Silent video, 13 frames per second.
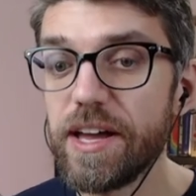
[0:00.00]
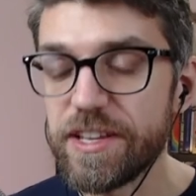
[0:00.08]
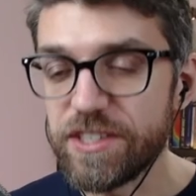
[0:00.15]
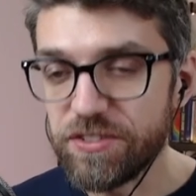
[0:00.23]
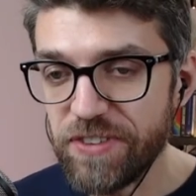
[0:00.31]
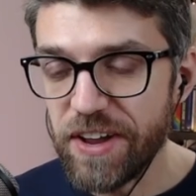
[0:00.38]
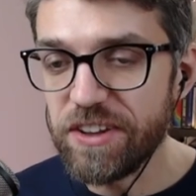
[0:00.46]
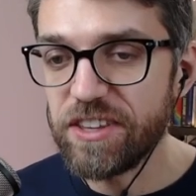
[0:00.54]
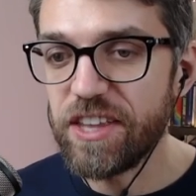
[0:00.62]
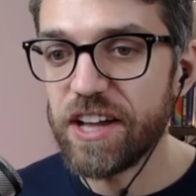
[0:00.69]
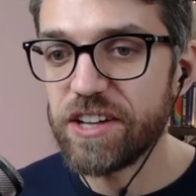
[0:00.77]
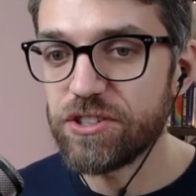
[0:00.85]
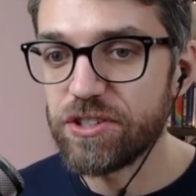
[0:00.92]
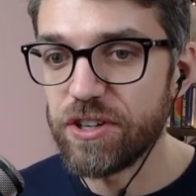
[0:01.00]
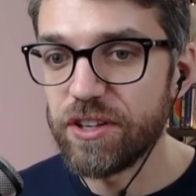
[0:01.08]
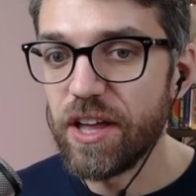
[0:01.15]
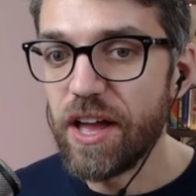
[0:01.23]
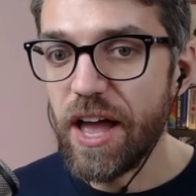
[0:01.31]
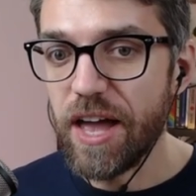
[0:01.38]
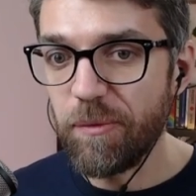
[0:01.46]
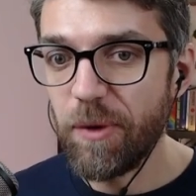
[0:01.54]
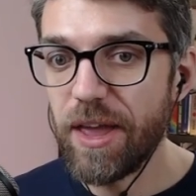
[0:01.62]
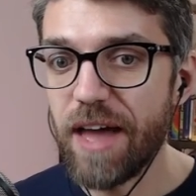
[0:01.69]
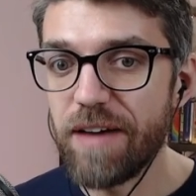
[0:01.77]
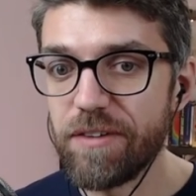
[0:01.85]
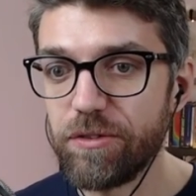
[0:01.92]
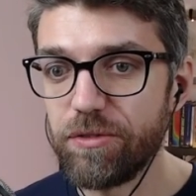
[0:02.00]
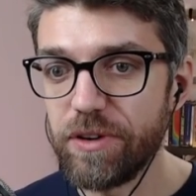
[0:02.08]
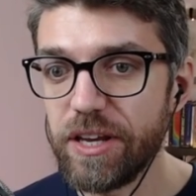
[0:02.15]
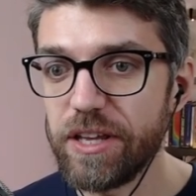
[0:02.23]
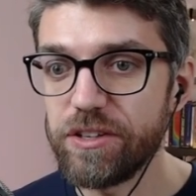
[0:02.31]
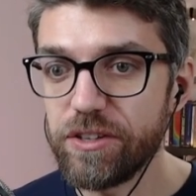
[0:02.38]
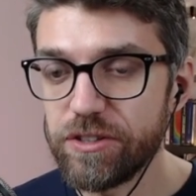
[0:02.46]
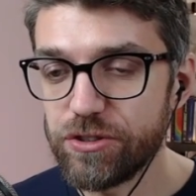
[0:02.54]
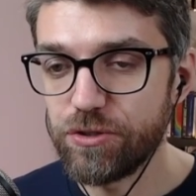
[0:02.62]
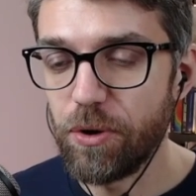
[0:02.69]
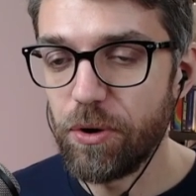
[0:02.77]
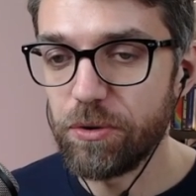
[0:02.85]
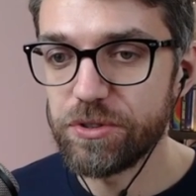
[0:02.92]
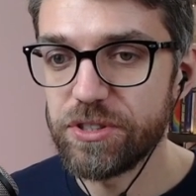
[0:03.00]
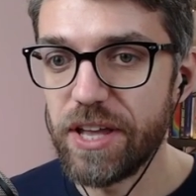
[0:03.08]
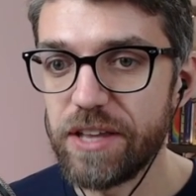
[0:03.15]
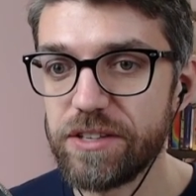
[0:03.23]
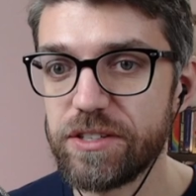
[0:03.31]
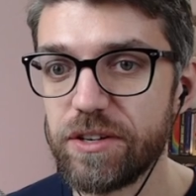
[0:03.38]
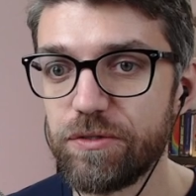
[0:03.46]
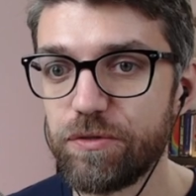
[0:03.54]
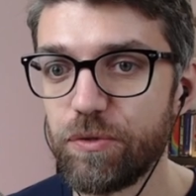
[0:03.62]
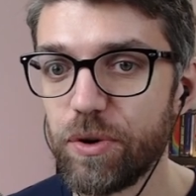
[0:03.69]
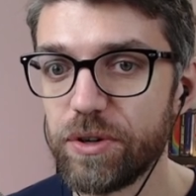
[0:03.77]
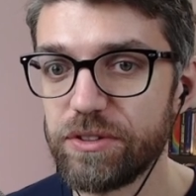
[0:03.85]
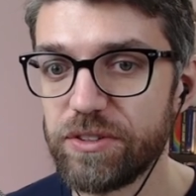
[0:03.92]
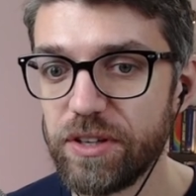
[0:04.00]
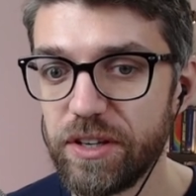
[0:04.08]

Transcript: it's very textured, and we have a really strong sense of what